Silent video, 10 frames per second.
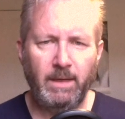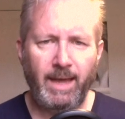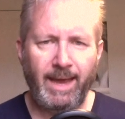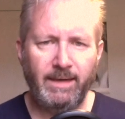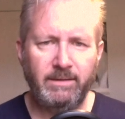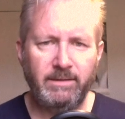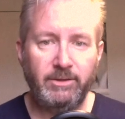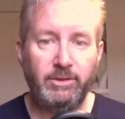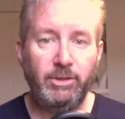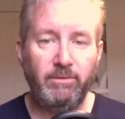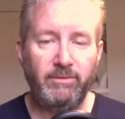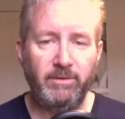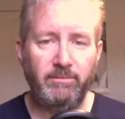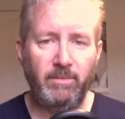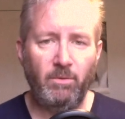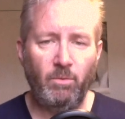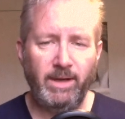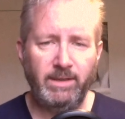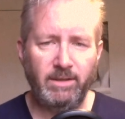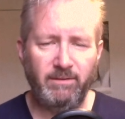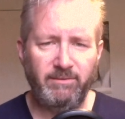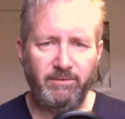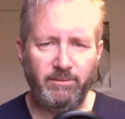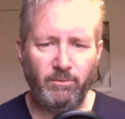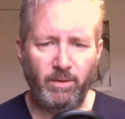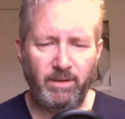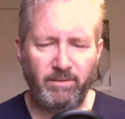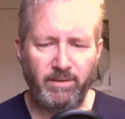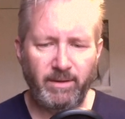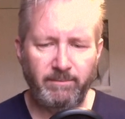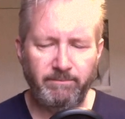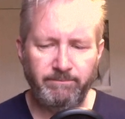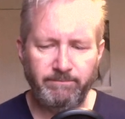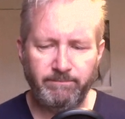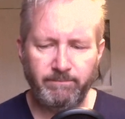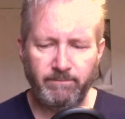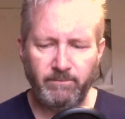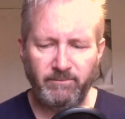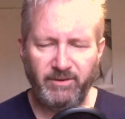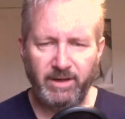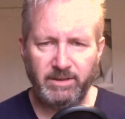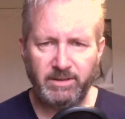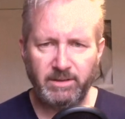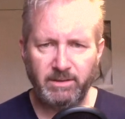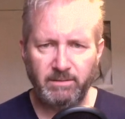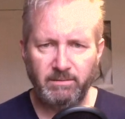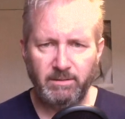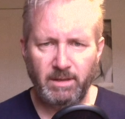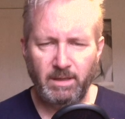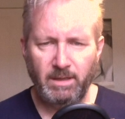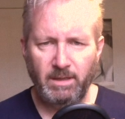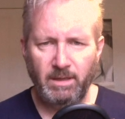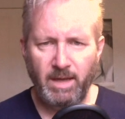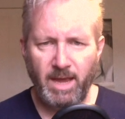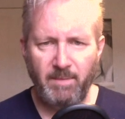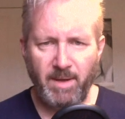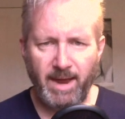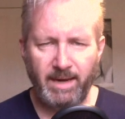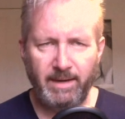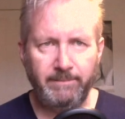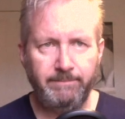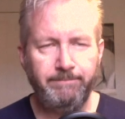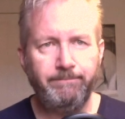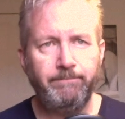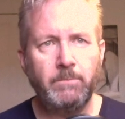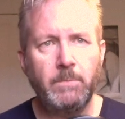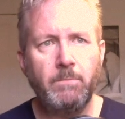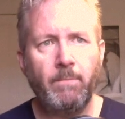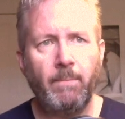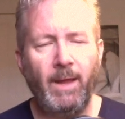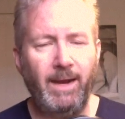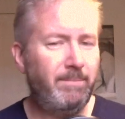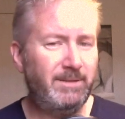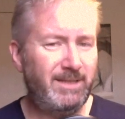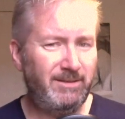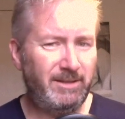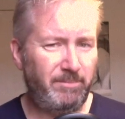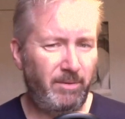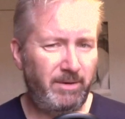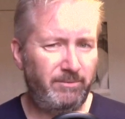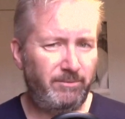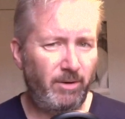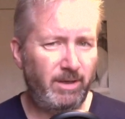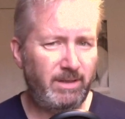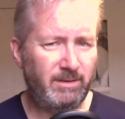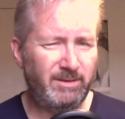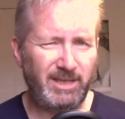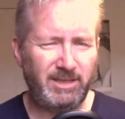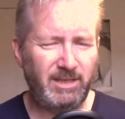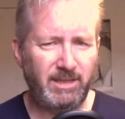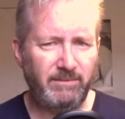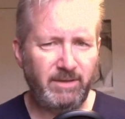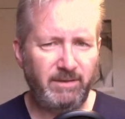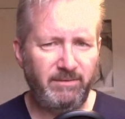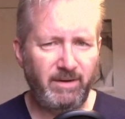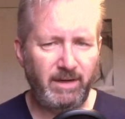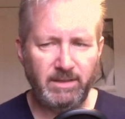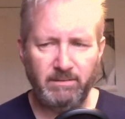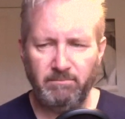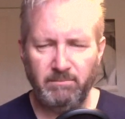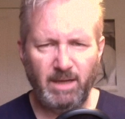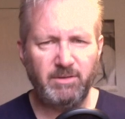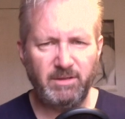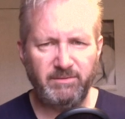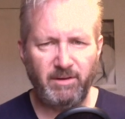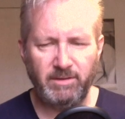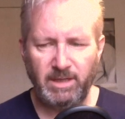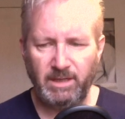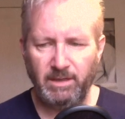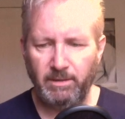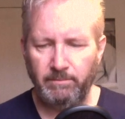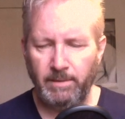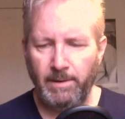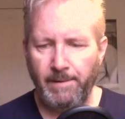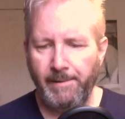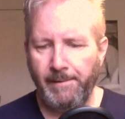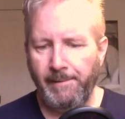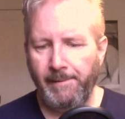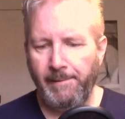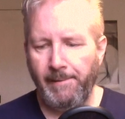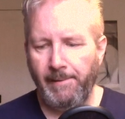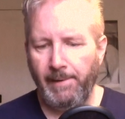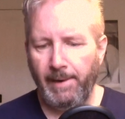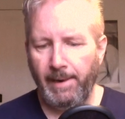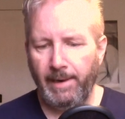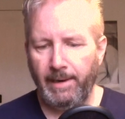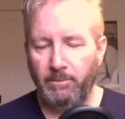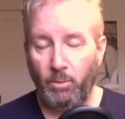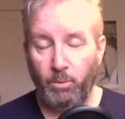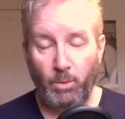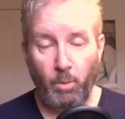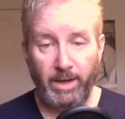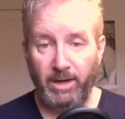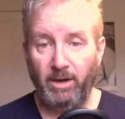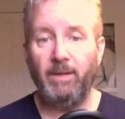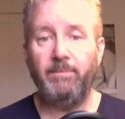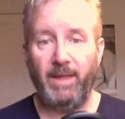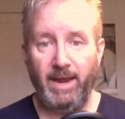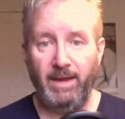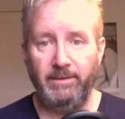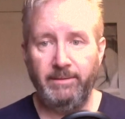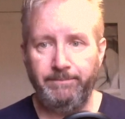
and the two of them went off with um, Vic's airbag. And up until this point, Roy had done 60 70 feet. That was as far as he'd gone. And when he got up there,